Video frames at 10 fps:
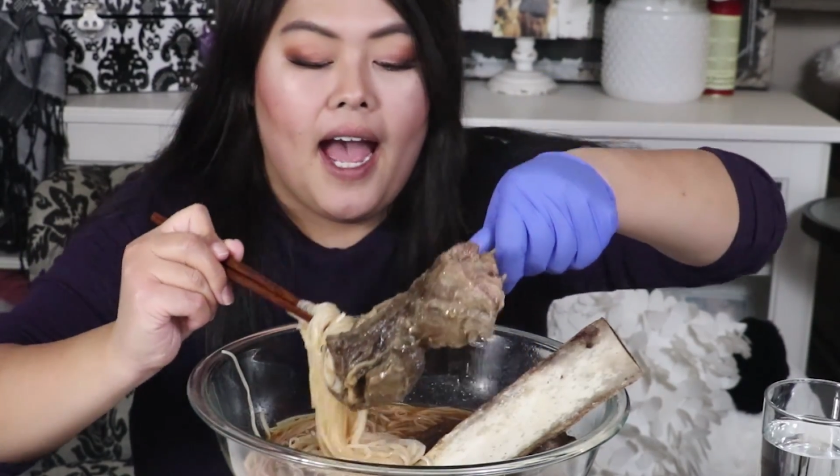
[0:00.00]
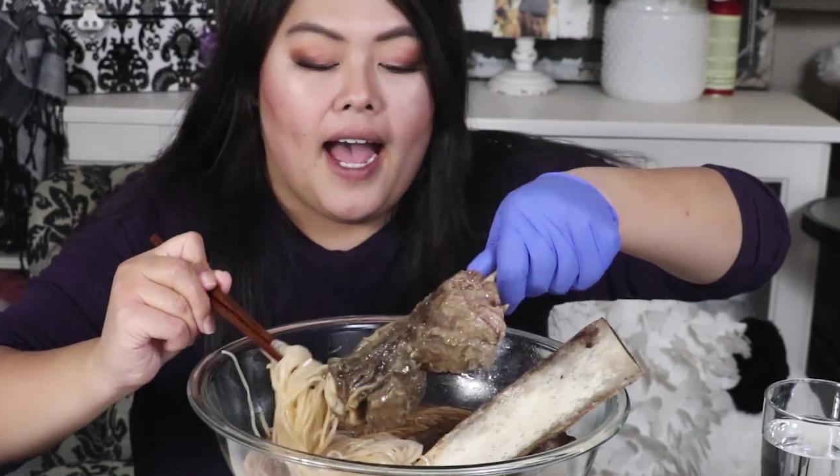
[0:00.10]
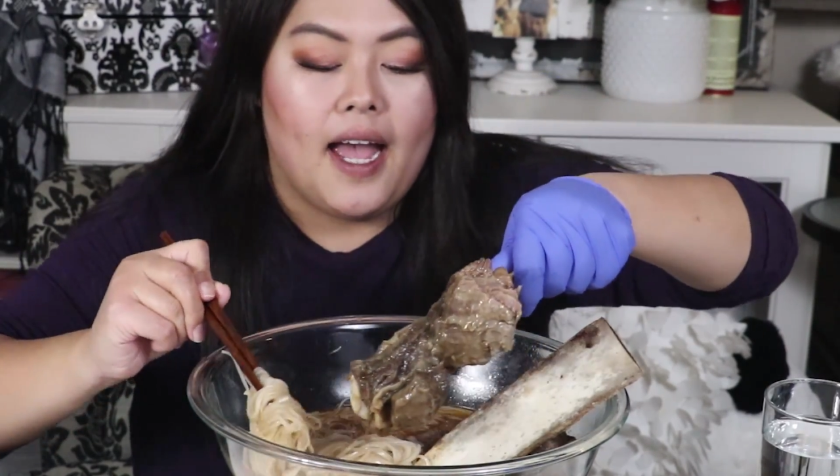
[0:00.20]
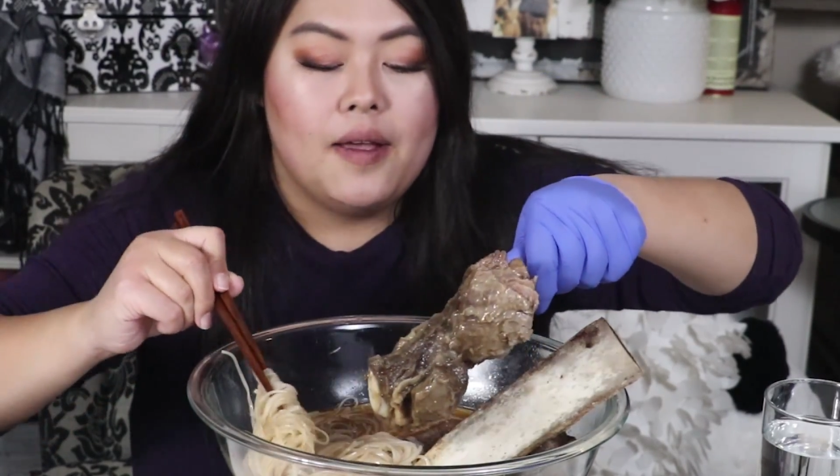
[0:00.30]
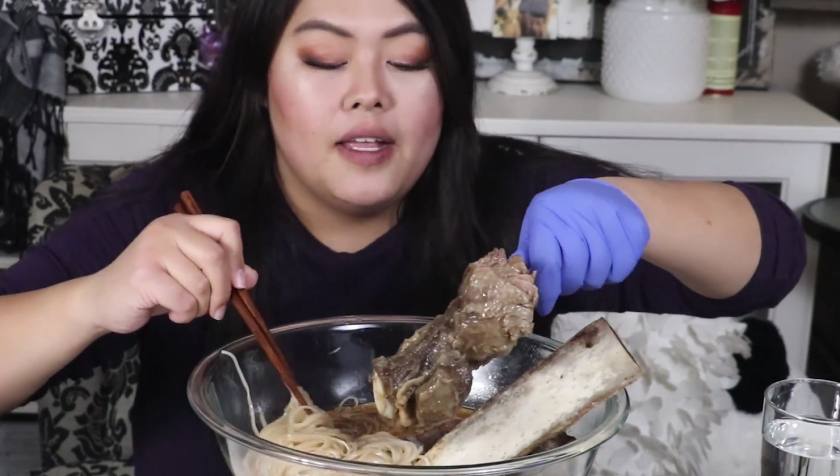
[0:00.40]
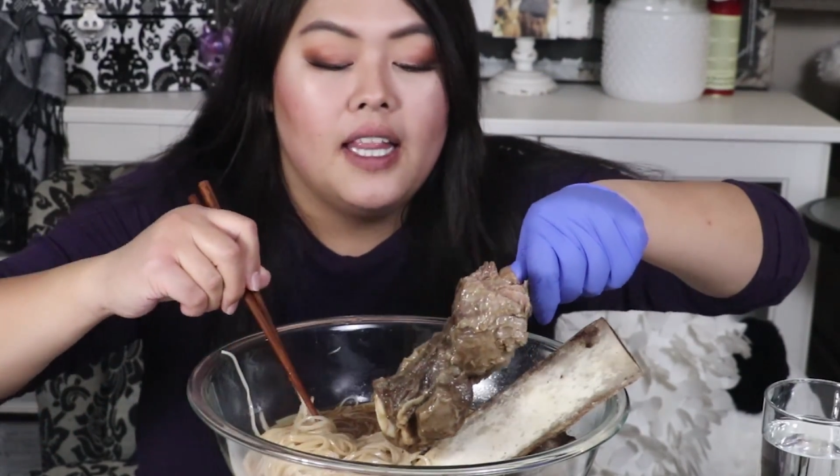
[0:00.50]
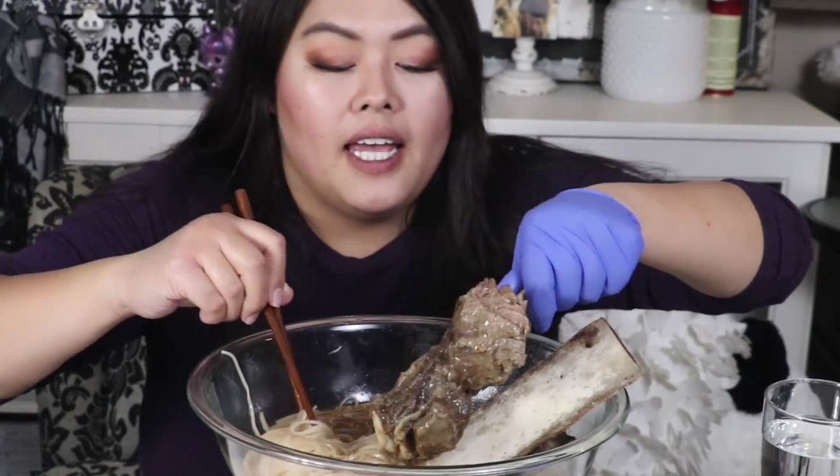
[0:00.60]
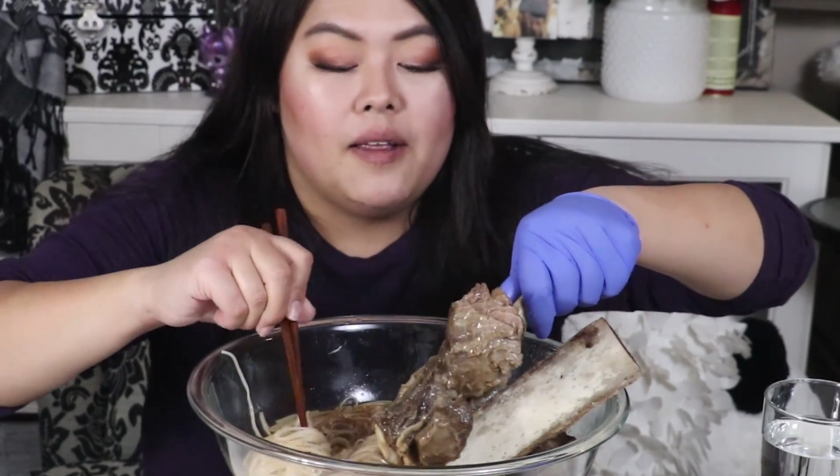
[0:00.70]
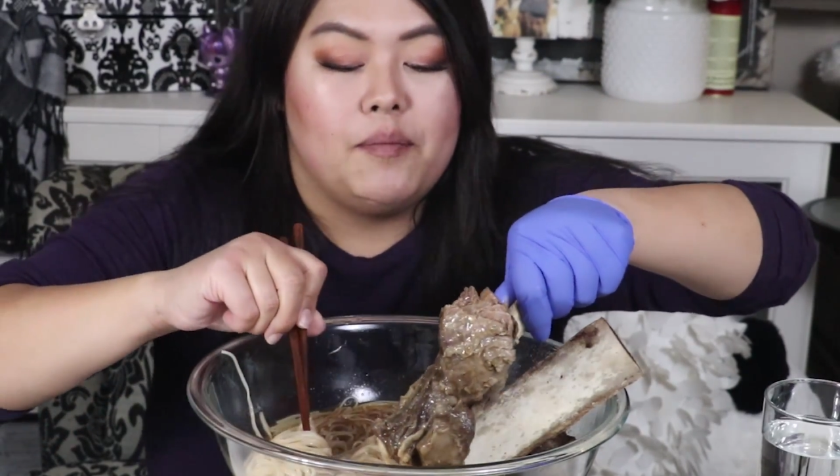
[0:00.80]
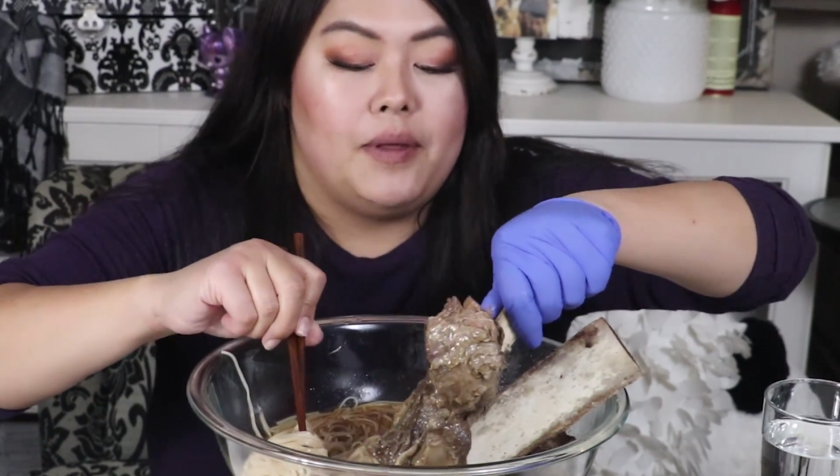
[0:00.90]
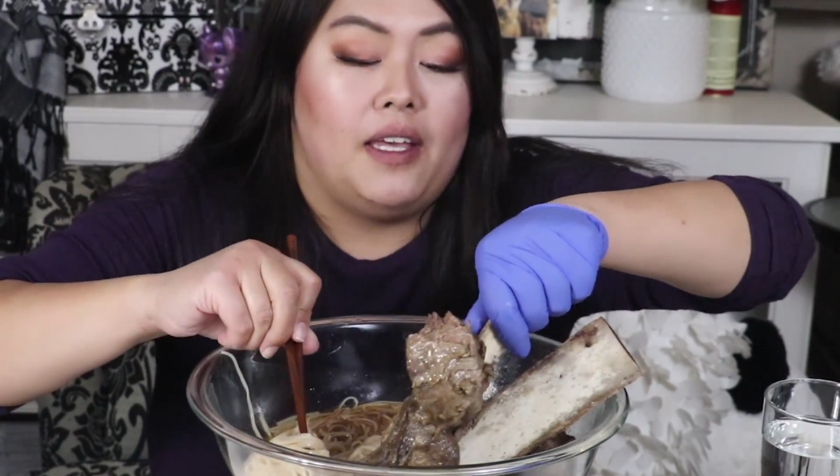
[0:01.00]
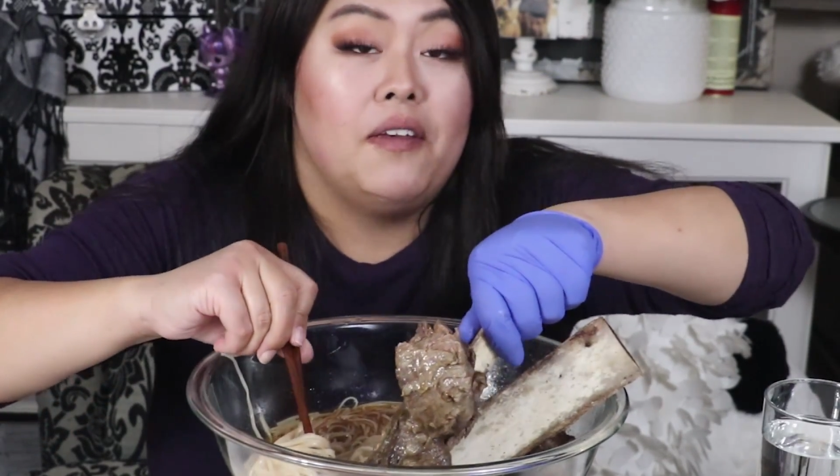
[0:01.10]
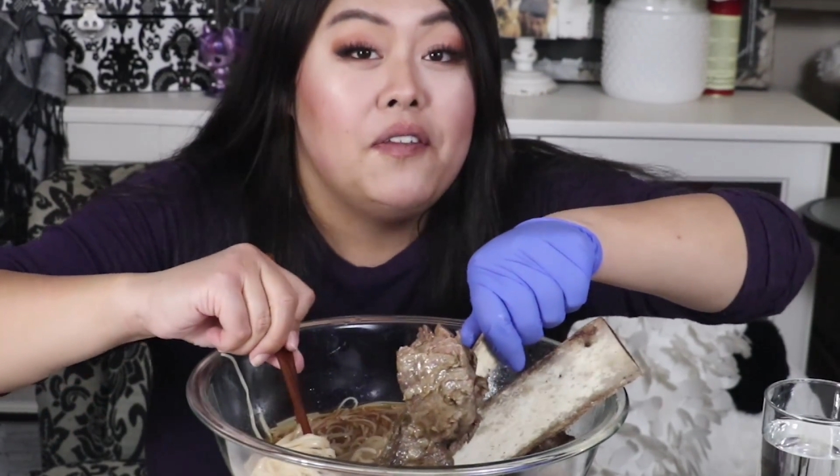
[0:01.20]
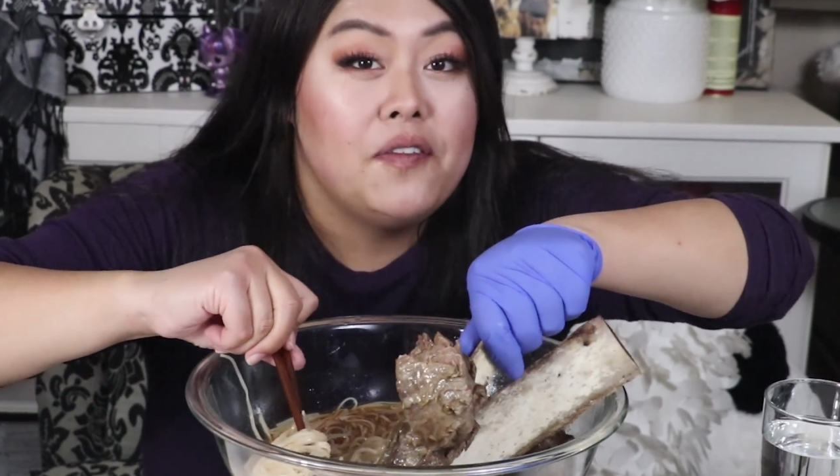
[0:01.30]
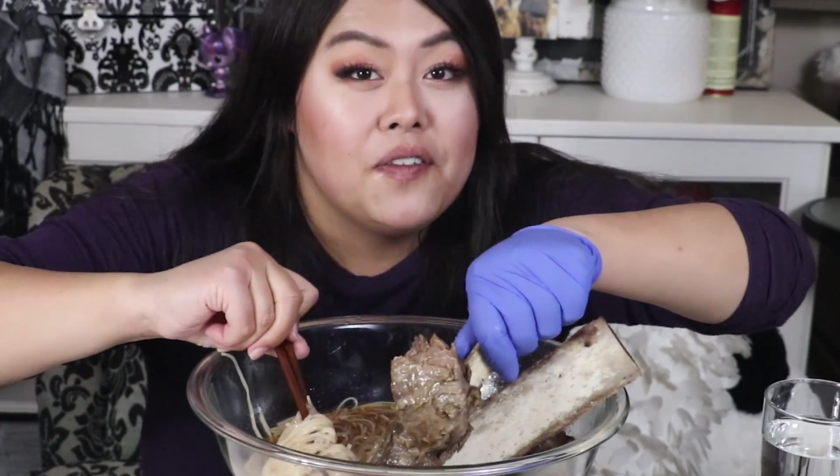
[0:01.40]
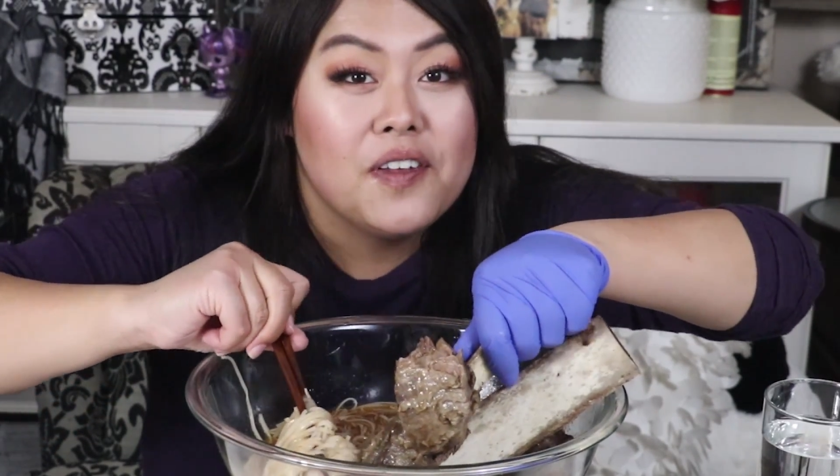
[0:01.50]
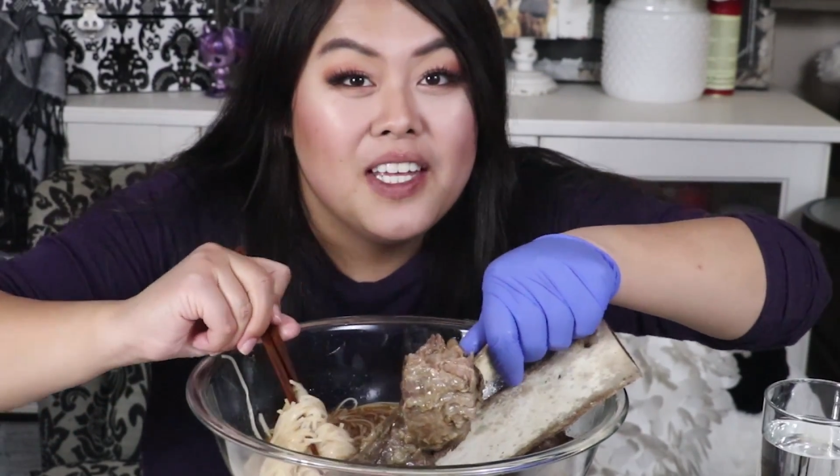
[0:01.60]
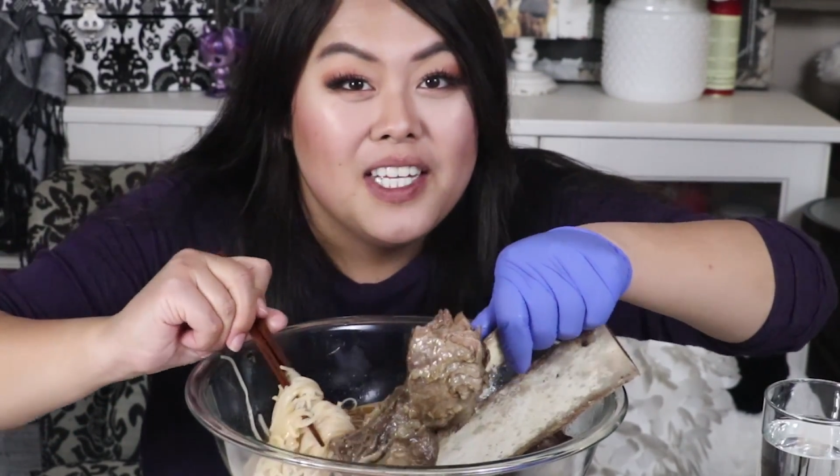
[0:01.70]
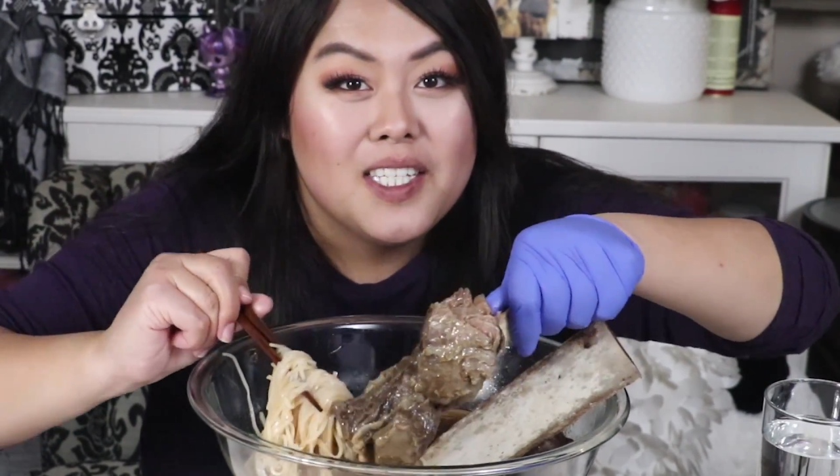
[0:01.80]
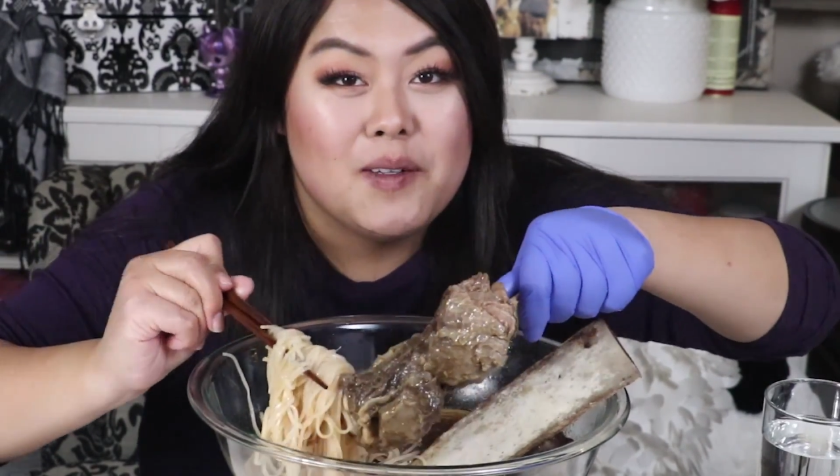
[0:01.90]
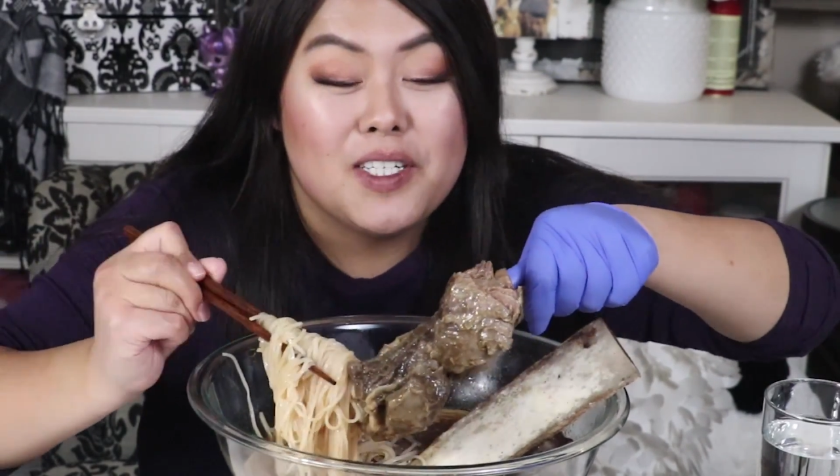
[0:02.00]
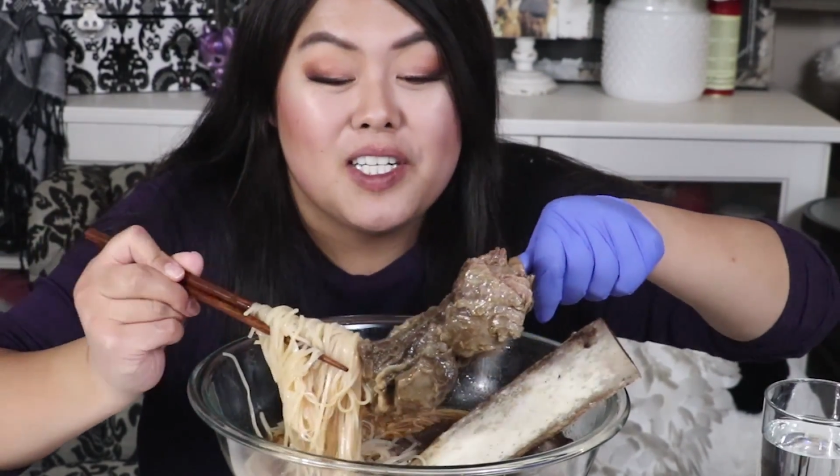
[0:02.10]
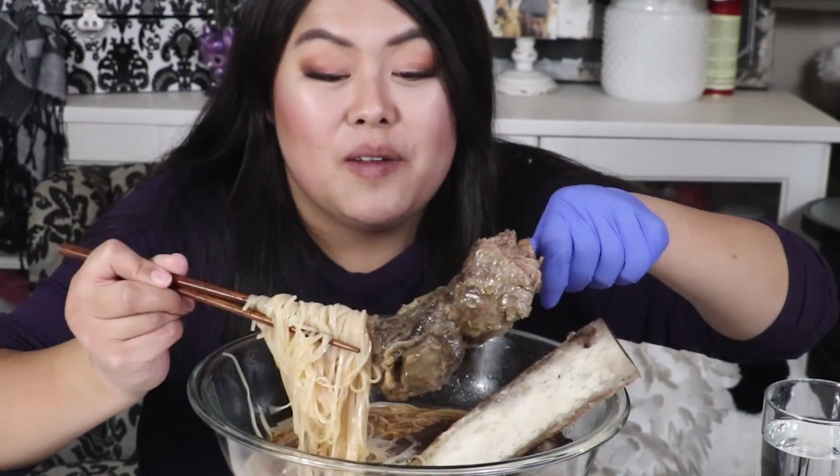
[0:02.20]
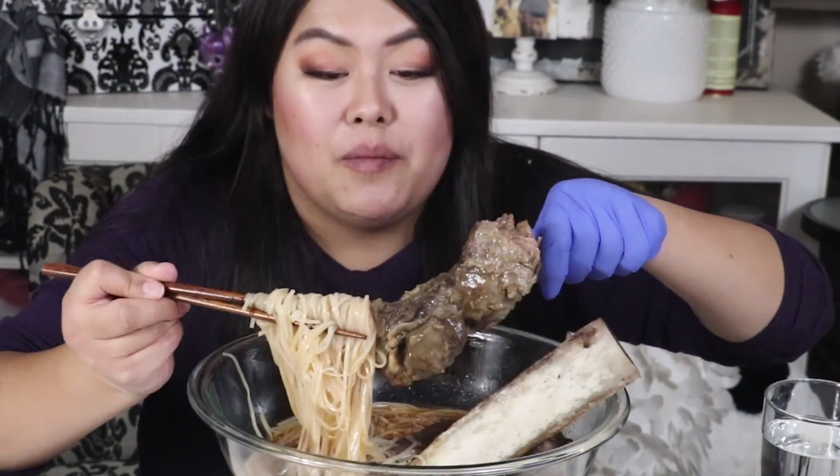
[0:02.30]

I like beef, especially